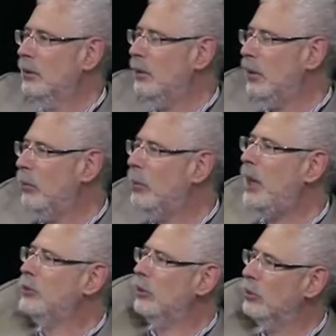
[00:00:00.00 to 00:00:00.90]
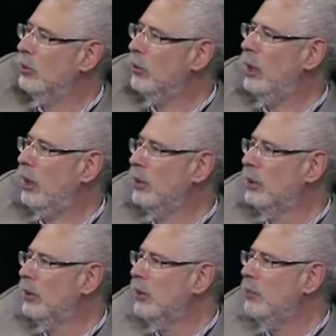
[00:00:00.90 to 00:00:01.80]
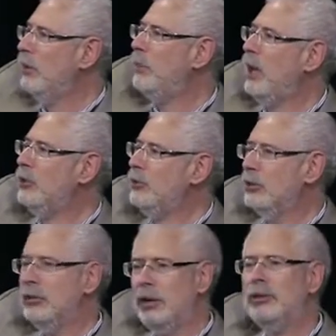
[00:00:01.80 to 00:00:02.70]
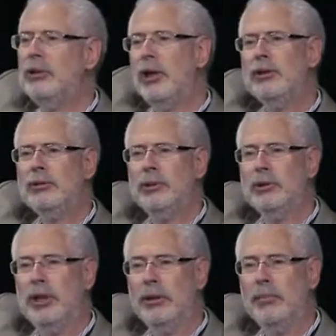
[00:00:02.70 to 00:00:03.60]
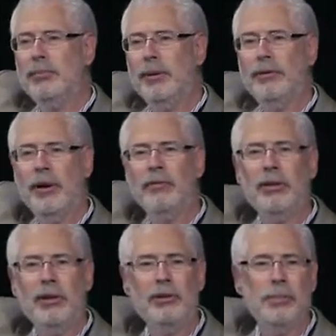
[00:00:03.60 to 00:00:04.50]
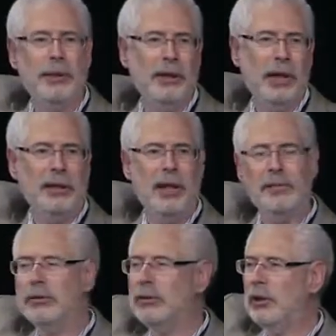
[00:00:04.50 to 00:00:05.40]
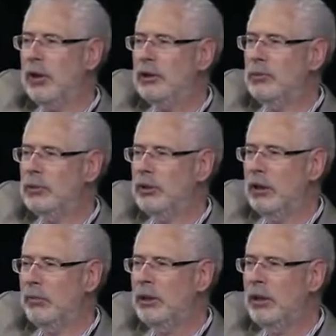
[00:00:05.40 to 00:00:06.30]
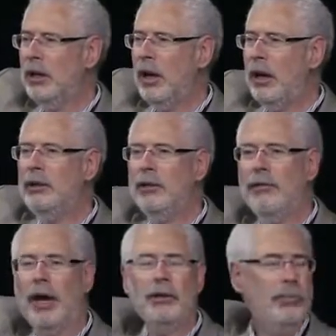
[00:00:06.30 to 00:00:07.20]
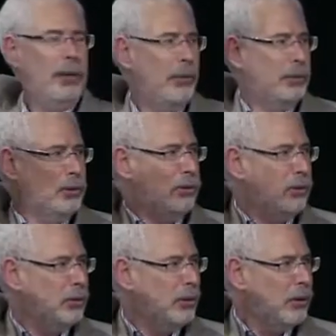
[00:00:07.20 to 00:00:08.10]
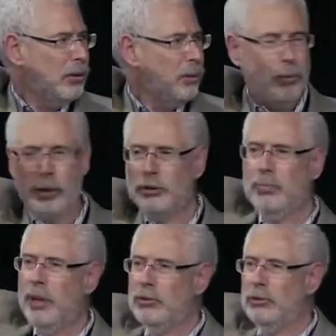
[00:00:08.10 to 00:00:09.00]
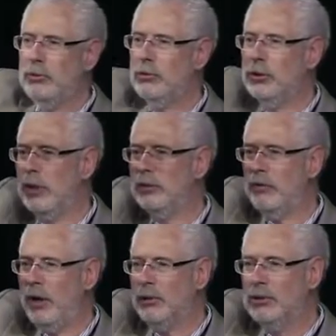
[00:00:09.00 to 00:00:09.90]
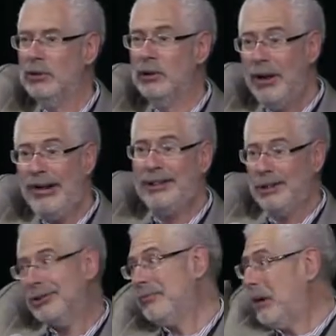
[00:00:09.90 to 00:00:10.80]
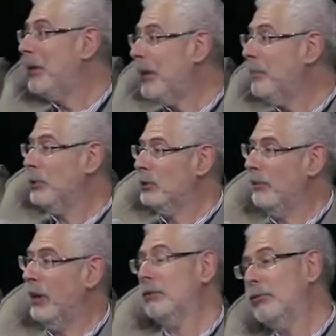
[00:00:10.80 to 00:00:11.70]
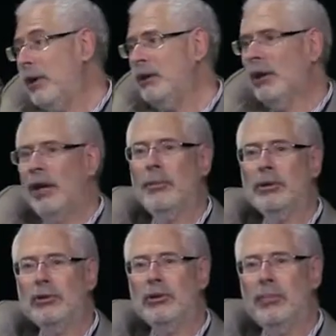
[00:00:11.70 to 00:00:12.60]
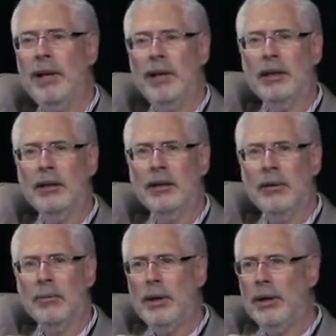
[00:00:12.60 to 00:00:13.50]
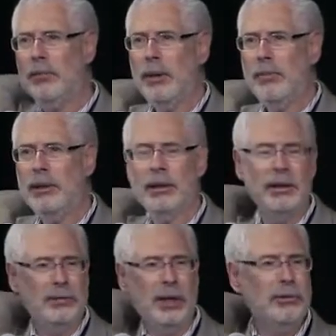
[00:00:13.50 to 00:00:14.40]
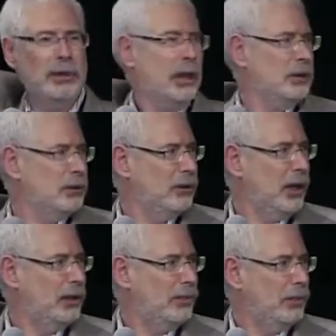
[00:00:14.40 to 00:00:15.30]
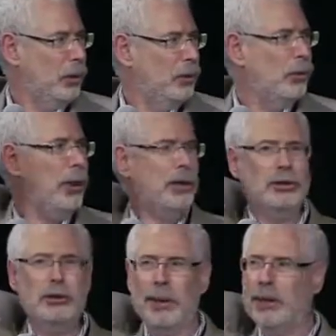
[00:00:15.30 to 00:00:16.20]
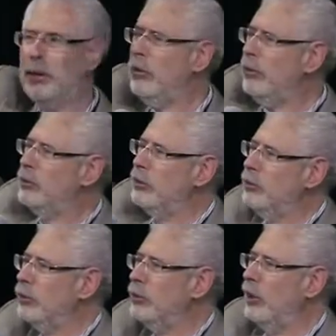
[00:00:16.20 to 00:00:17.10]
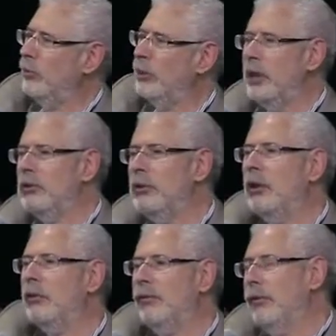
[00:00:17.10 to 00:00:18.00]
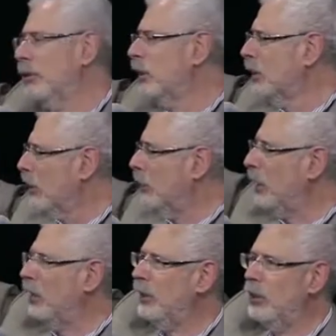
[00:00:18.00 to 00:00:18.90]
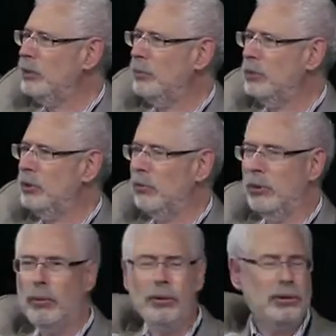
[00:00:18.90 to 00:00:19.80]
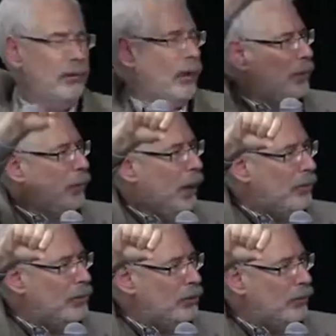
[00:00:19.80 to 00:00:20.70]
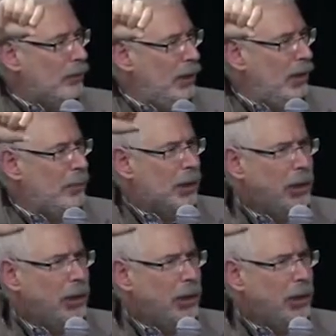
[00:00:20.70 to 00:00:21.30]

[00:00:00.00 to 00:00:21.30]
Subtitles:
You know, patient. Okay. The patient, that's a customer segment, but for everything you put on that canvas in a customer segment, I need a value proposition. Why is the patient using that device? Oh, because her hip just failed. Great. How much is she paying? Well, maybe $100 deductible. Well, who else is paying? Oh, there's an insurance company. That's another for, in the beginning, customer segment. Well, what's the value proposition for them?